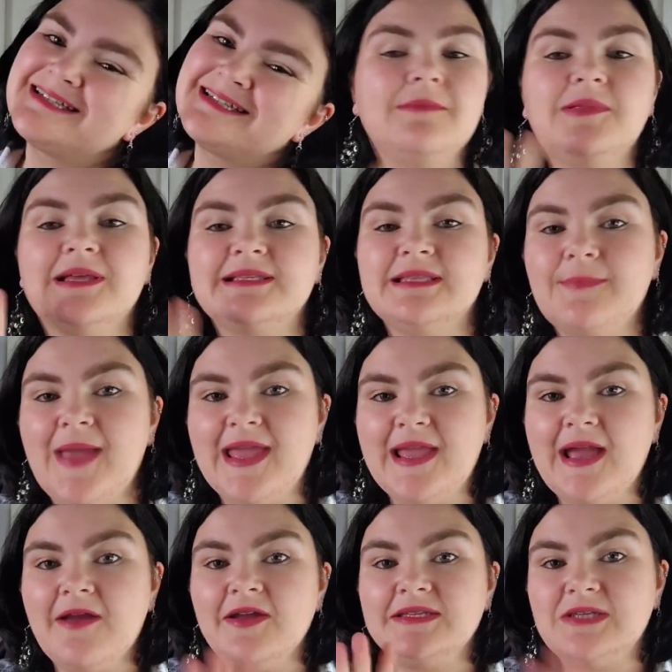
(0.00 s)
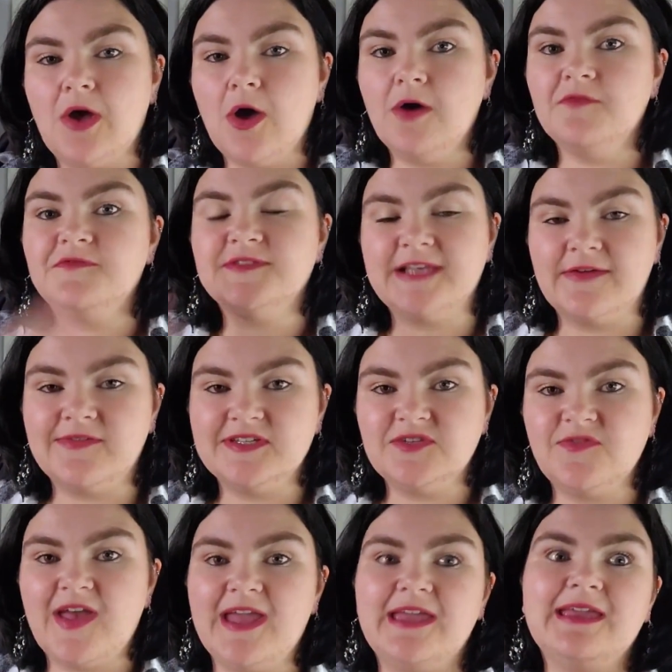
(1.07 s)
And plus the main character of
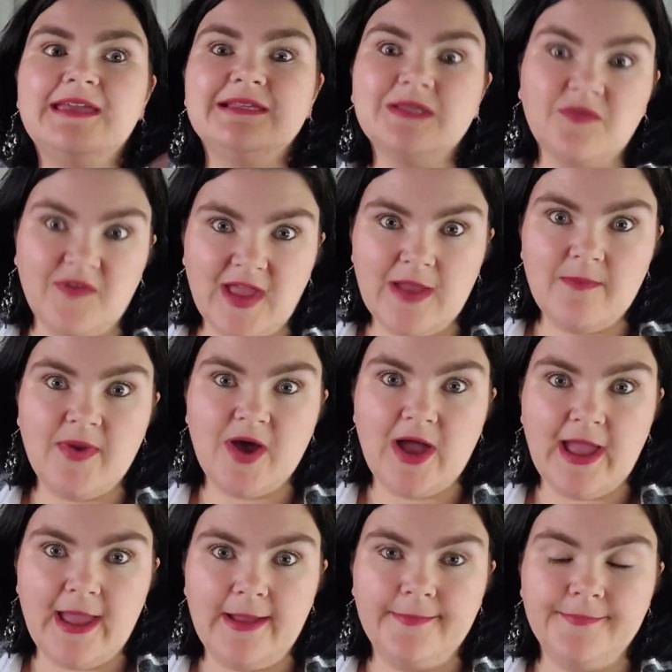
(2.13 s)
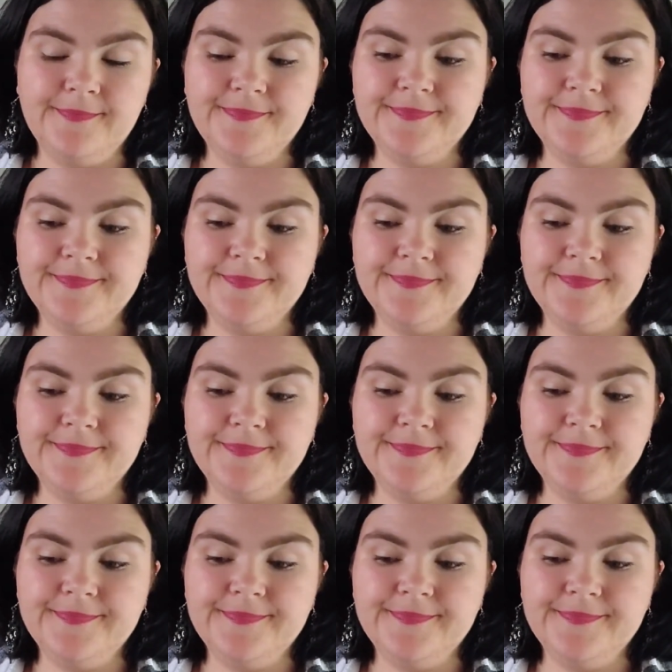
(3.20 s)
Savage Fae is a vampire,